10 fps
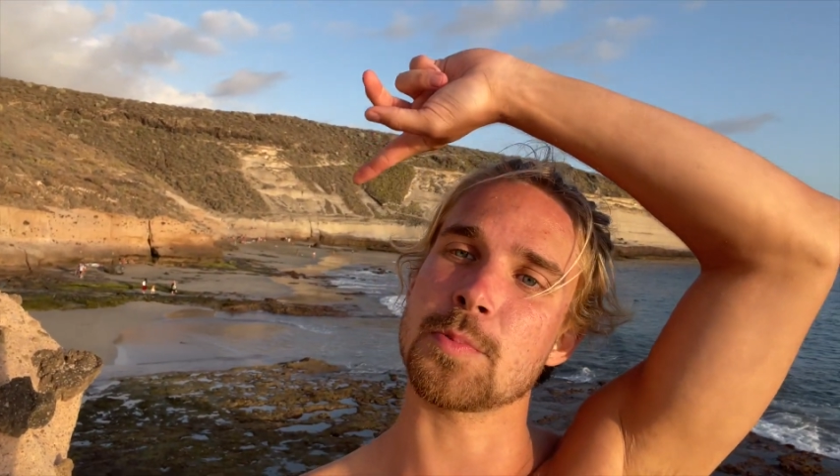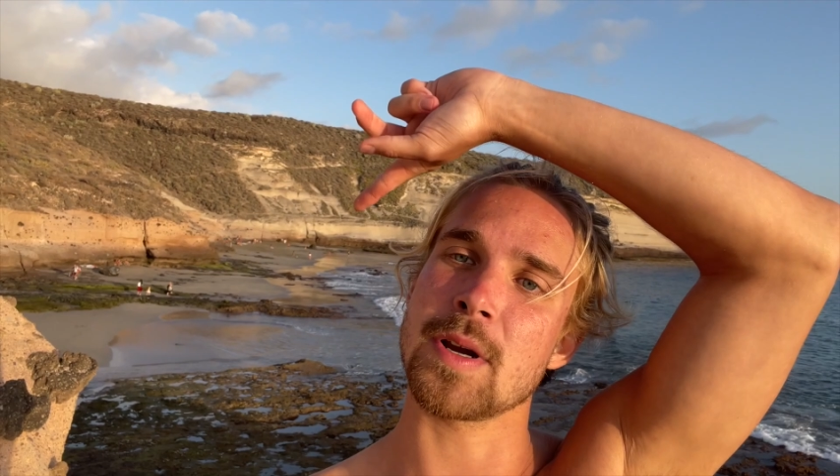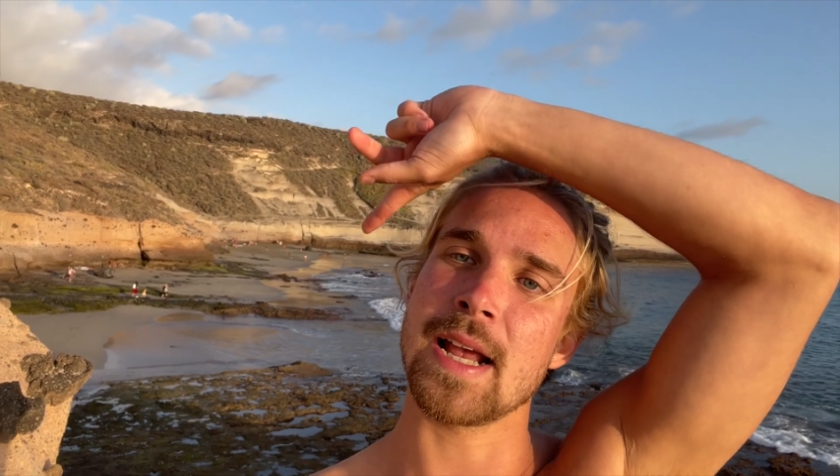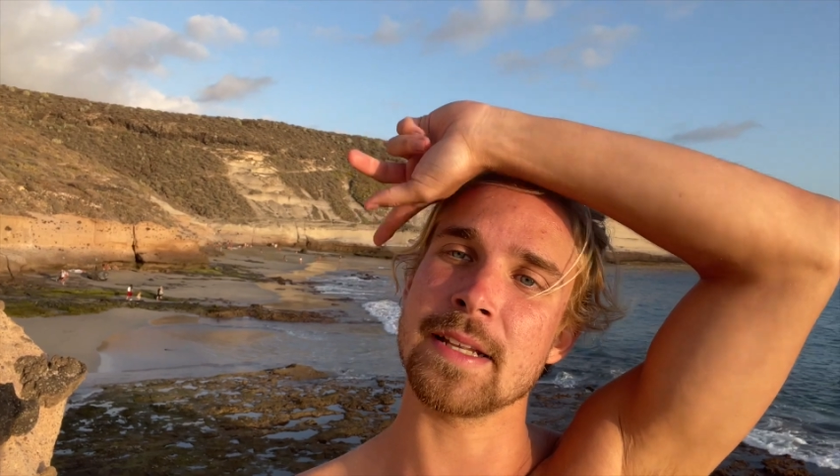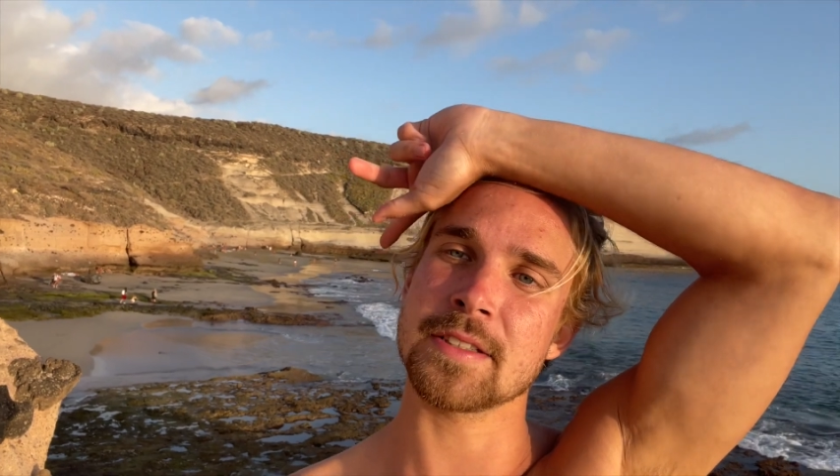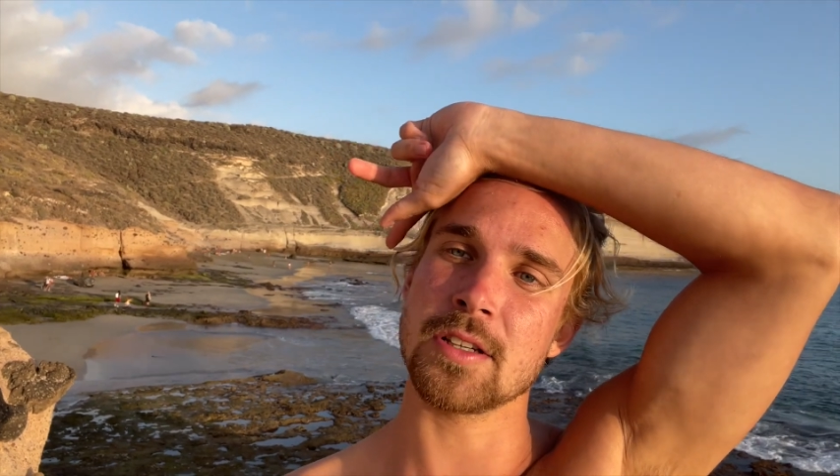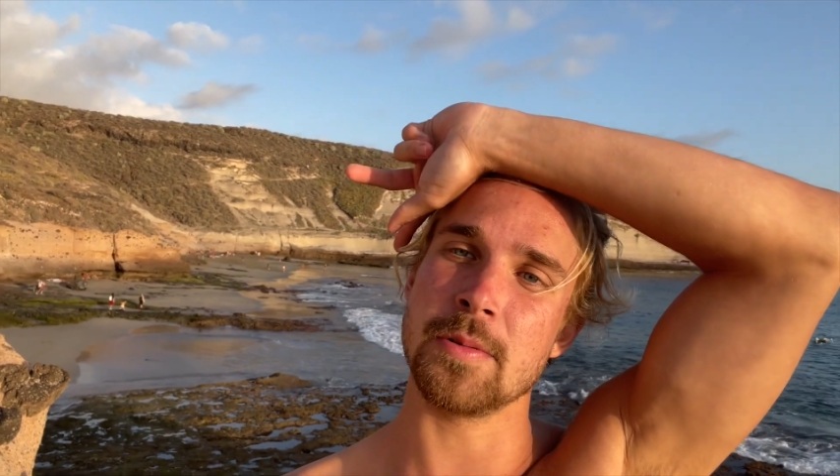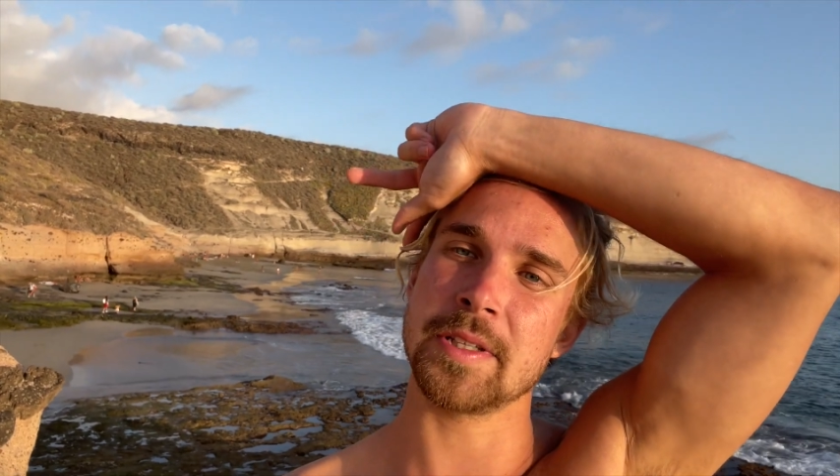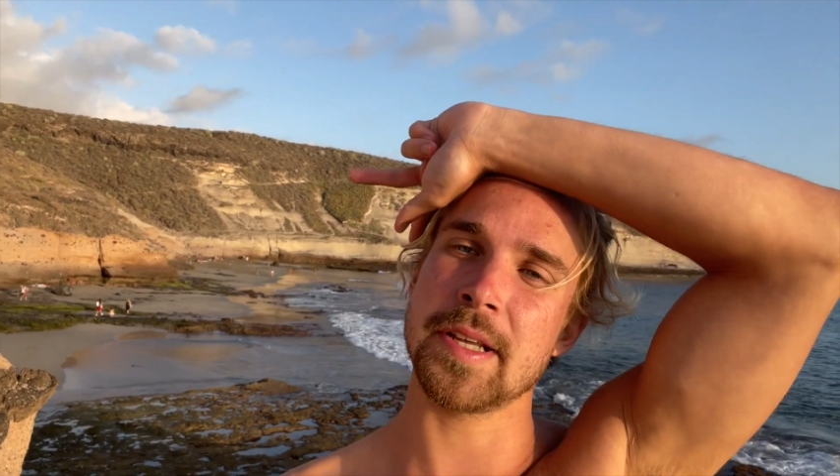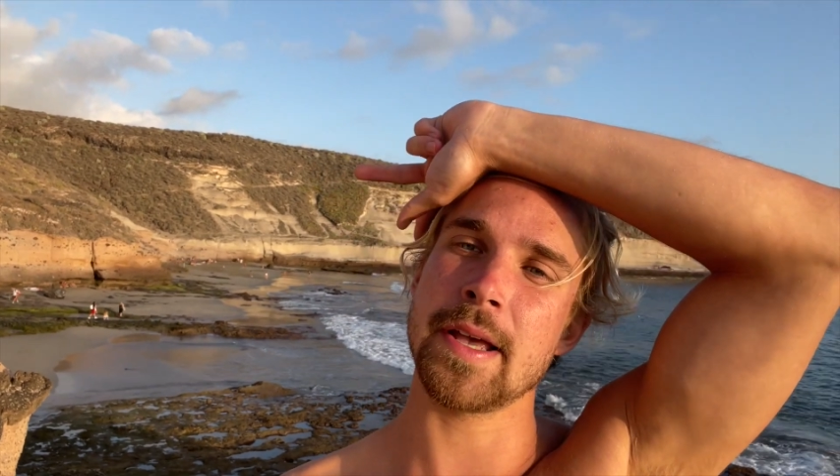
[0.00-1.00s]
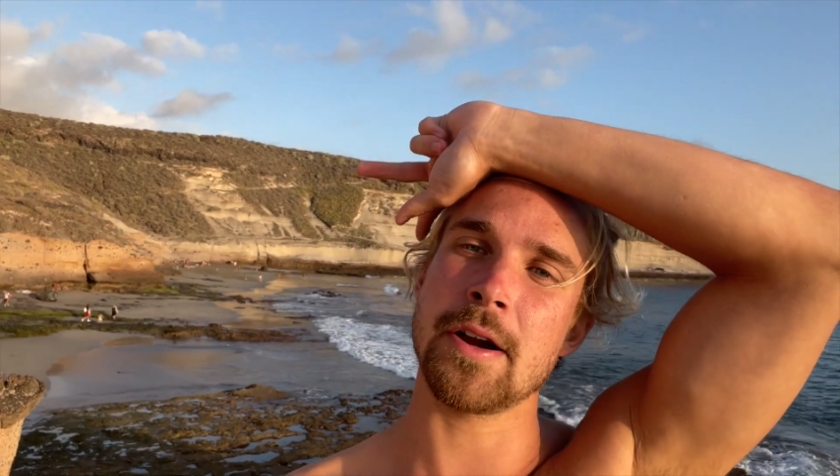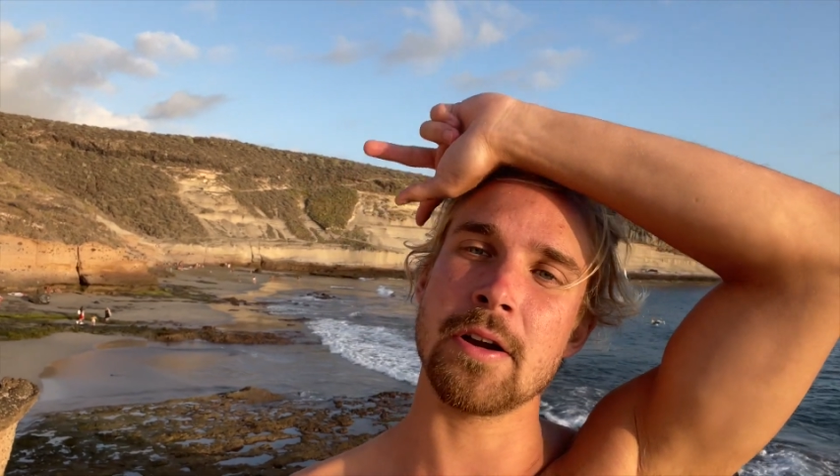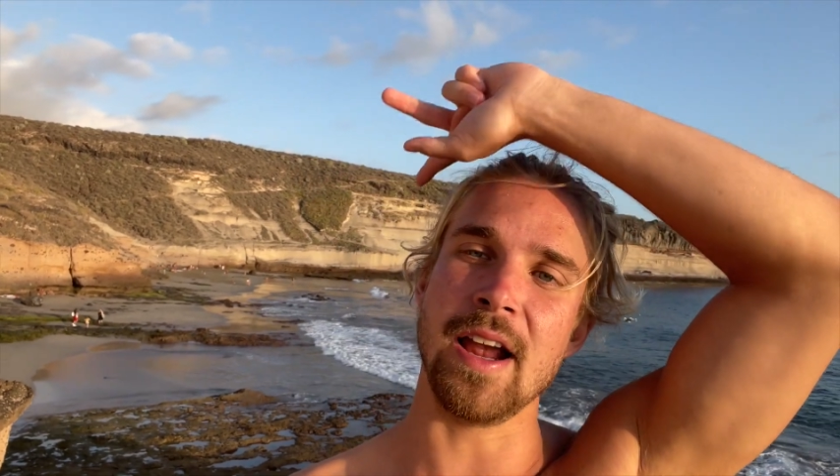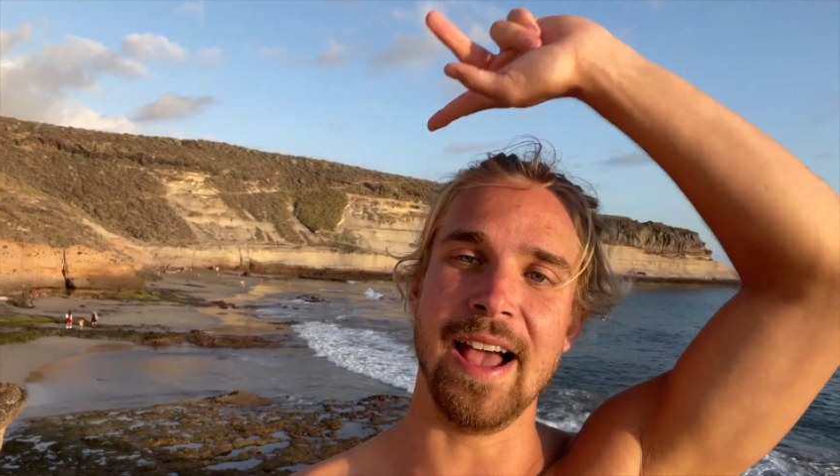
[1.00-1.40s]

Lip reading: brands over there,